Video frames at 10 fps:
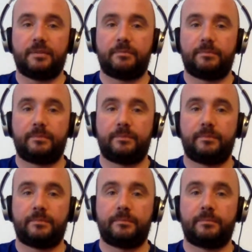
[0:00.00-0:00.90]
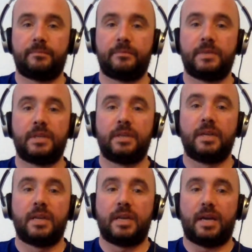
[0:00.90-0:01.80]

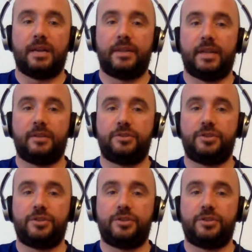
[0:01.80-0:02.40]
and then G,